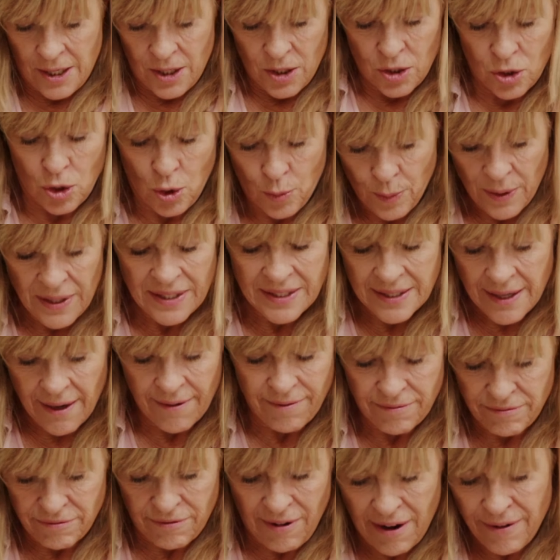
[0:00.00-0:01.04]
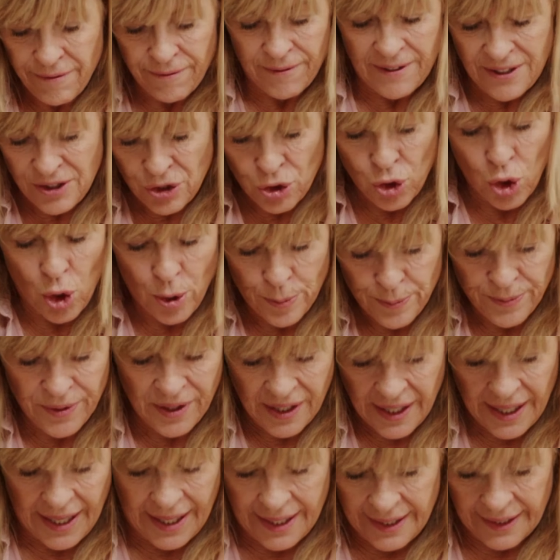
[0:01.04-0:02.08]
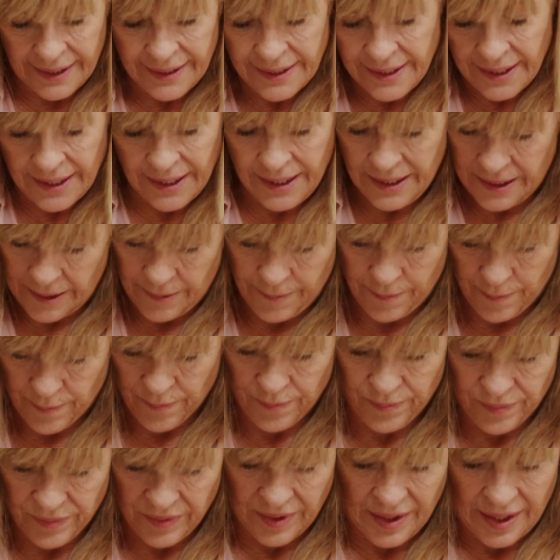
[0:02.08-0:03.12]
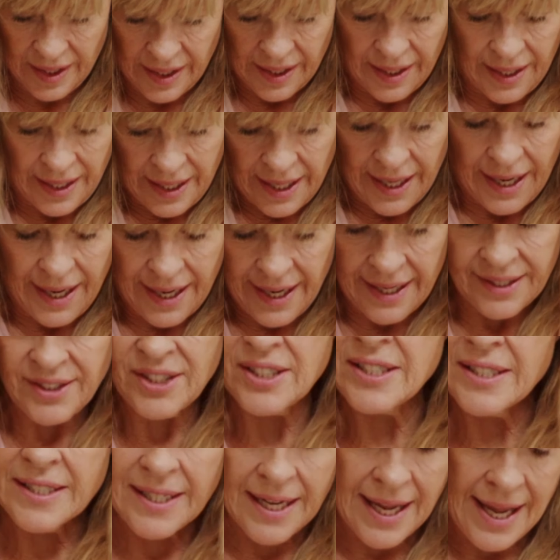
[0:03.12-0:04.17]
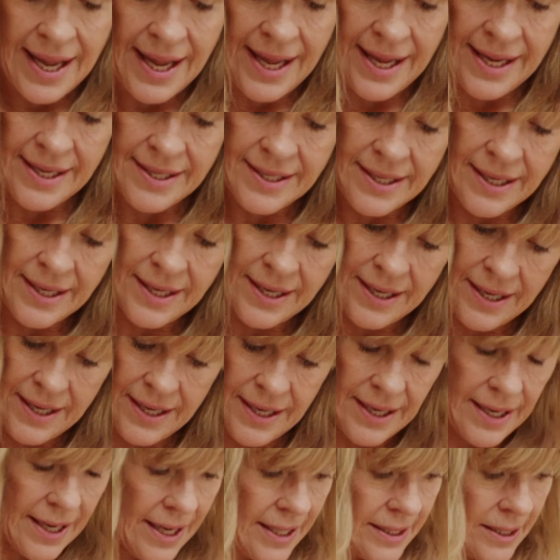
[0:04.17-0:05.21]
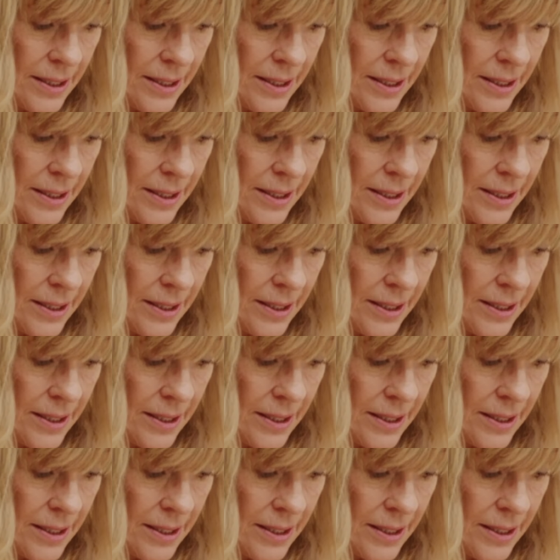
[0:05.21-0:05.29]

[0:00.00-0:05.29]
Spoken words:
So once I've roughly chopped the garlic, I just add a